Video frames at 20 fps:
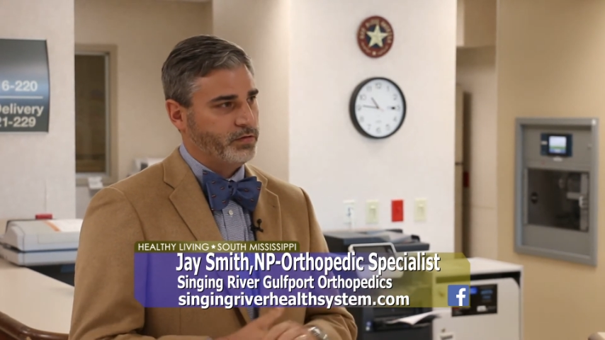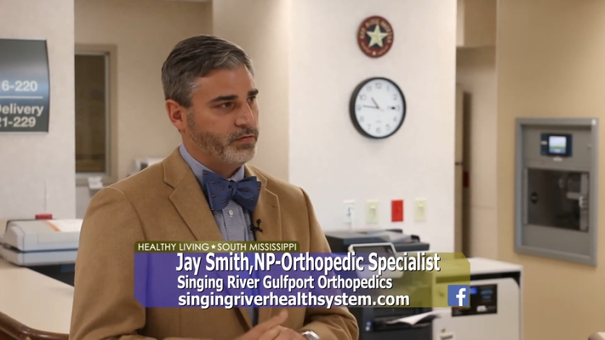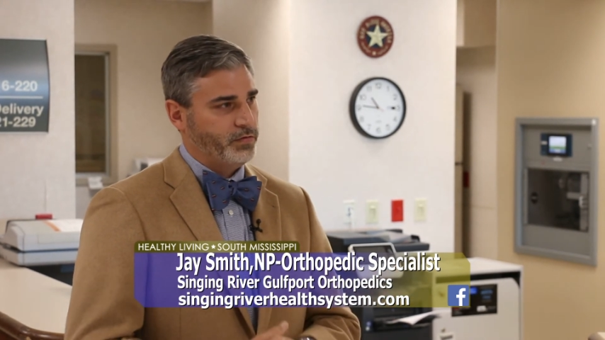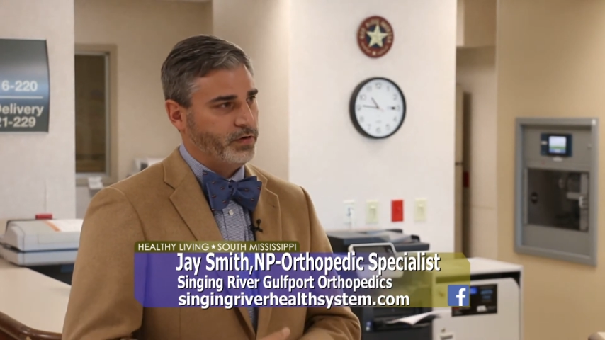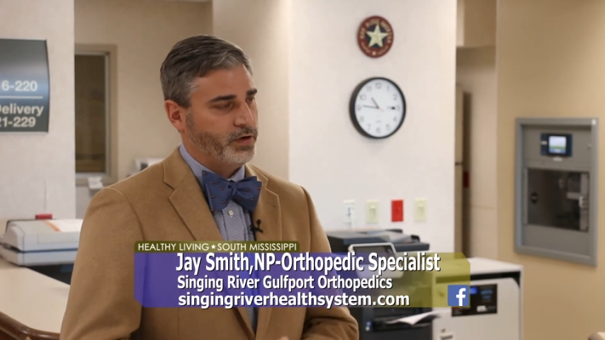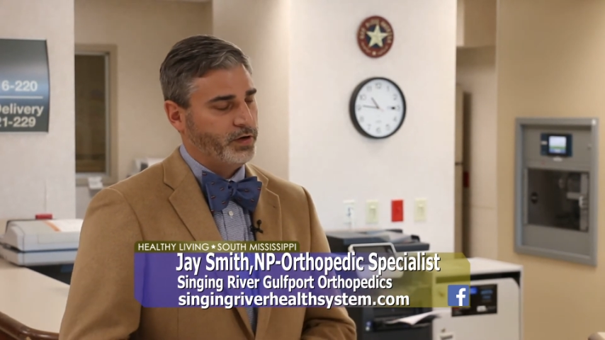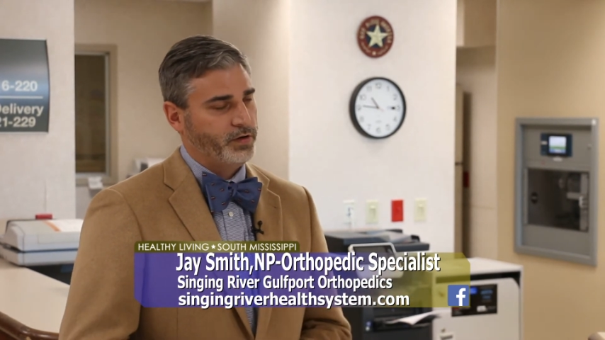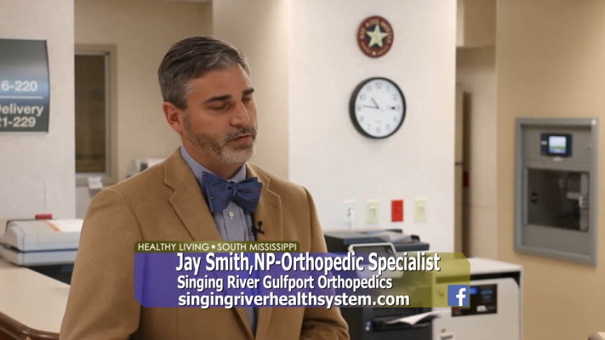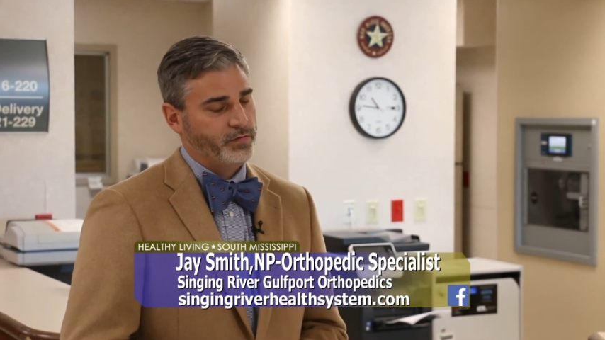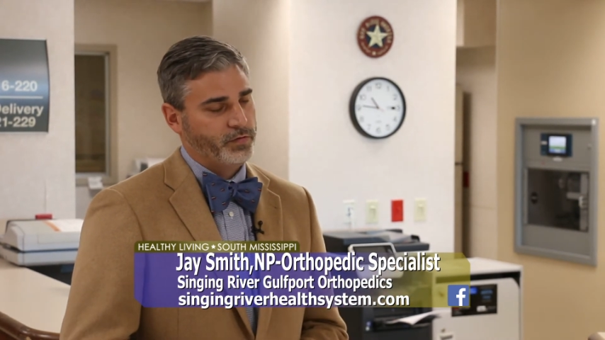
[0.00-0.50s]

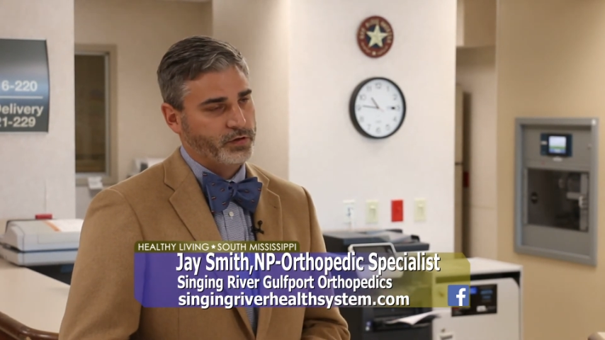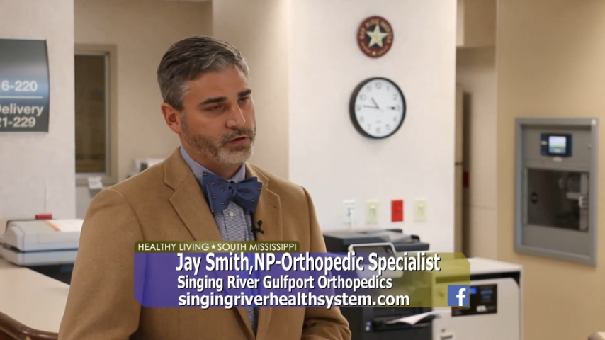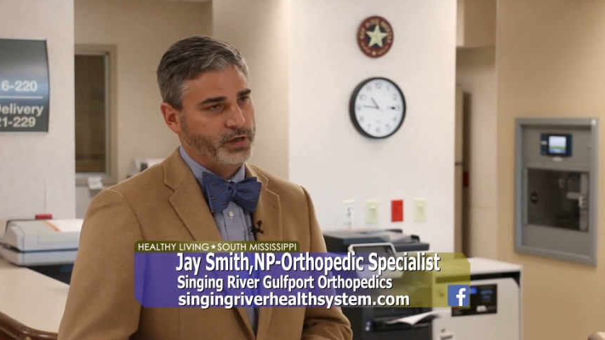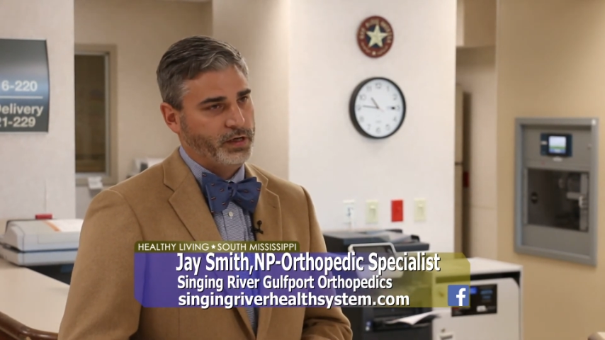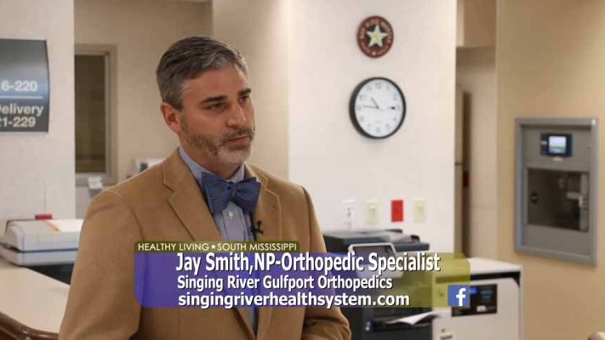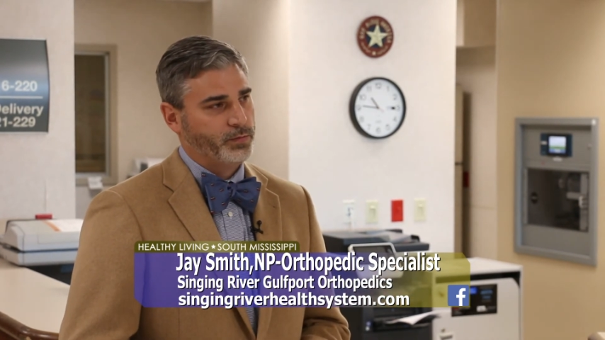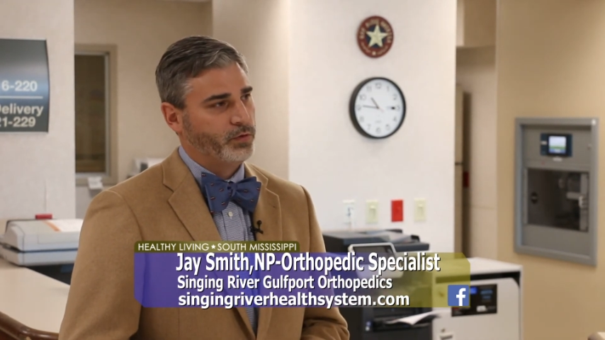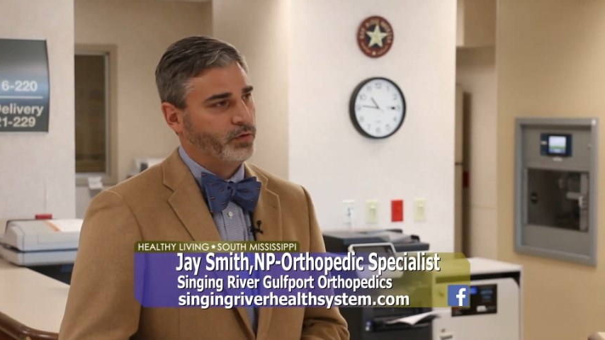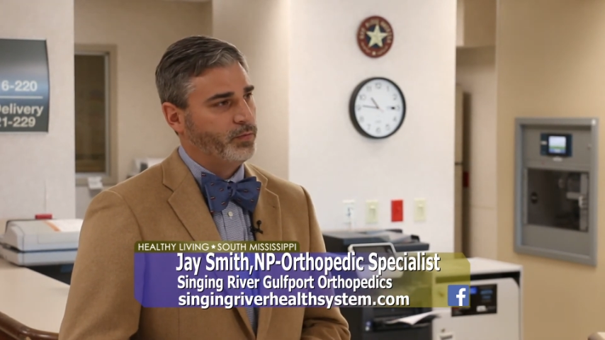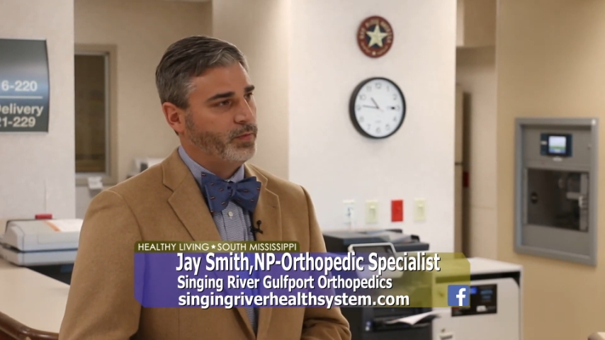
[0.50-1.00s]

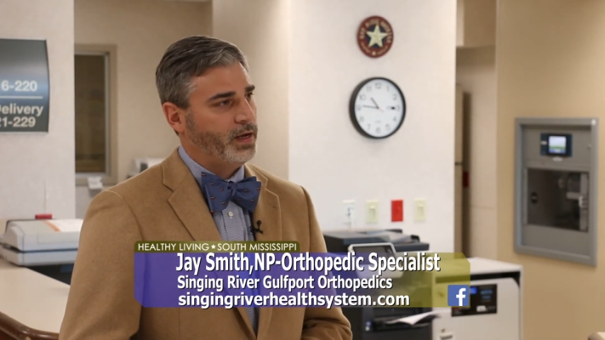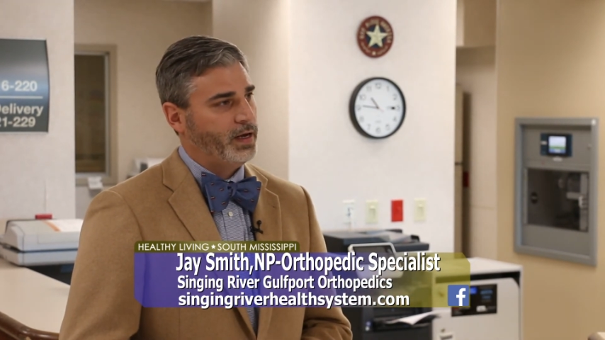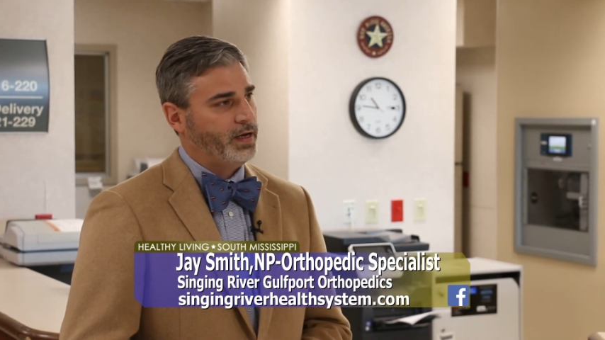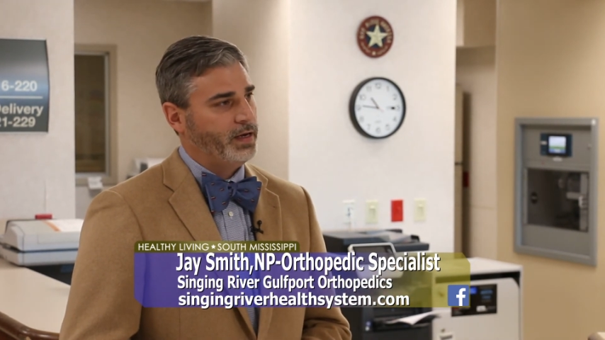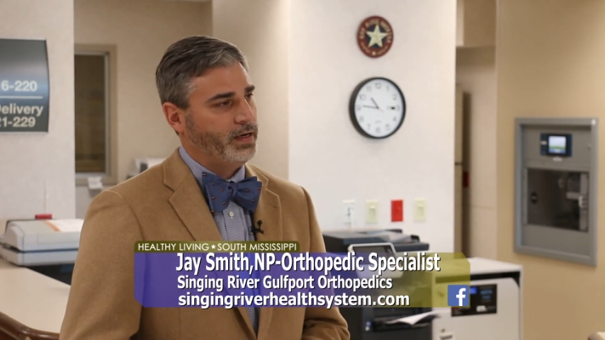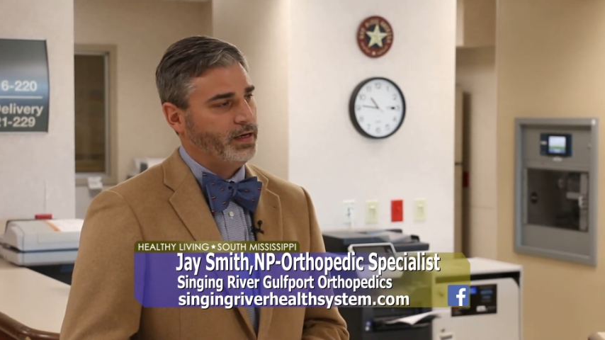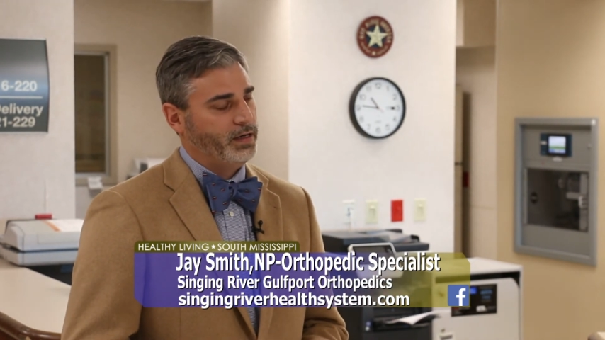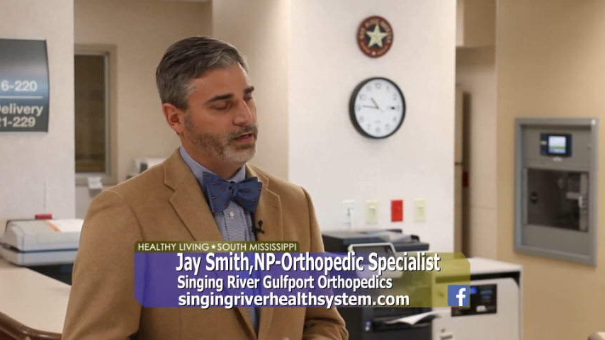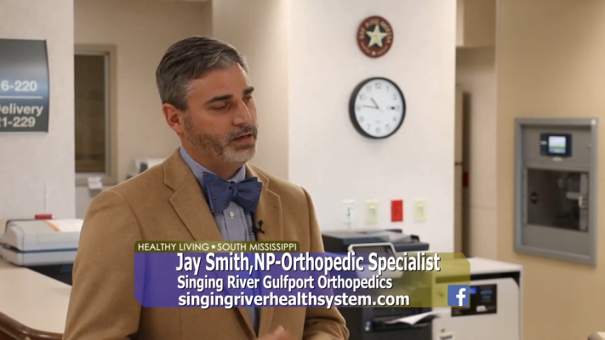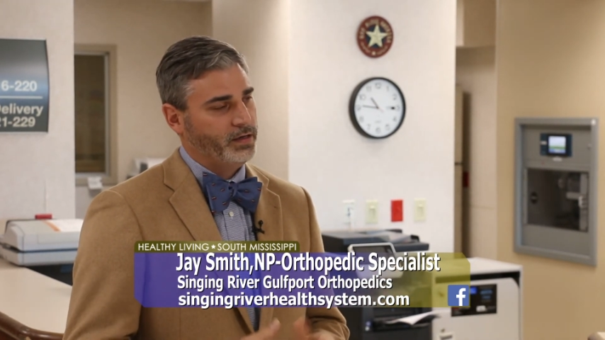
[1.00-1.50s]
vertebral
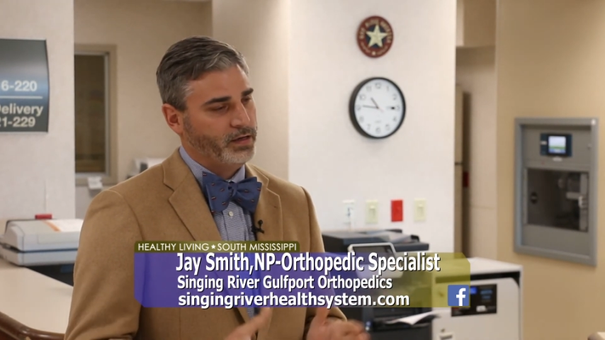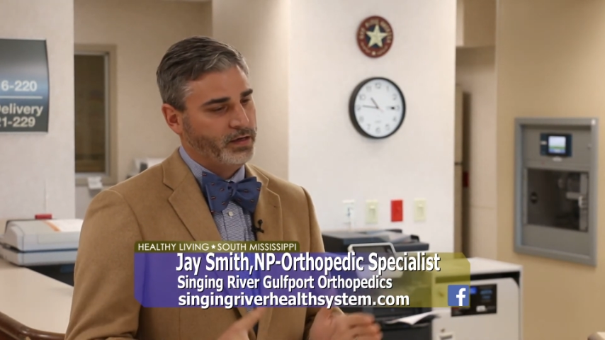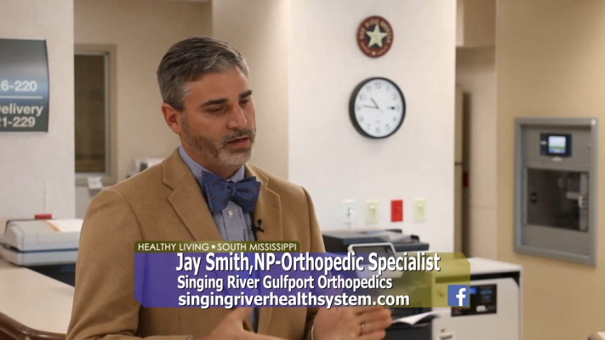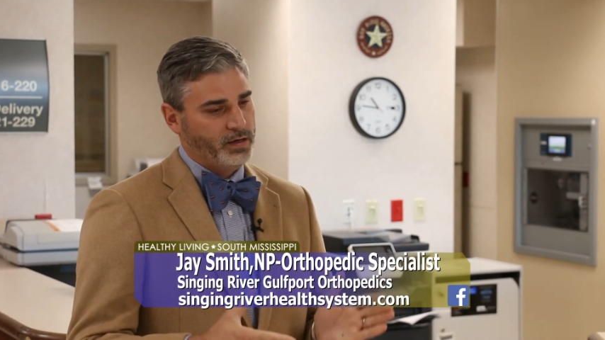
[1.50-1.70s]
body and